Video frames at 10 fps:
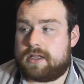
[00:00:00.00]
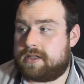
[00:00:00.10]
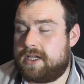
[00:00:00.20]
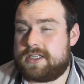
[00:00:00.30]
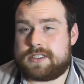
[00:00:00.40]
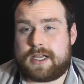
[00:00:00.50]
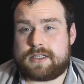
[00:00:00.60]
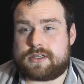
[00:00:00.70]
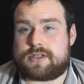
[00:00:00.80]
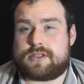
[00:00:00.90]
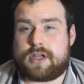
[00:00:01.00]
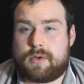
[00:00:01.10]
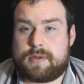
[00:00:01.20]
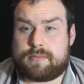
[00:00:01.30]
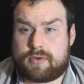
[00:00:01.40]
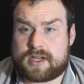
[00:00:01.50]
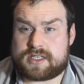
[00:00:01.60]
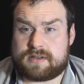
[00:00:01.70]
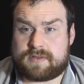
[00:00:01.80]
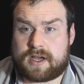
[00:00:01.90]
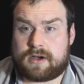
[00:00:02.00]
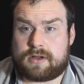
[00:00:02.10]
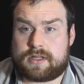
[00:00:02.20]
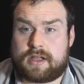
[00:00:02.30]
These tanks are so impressive now.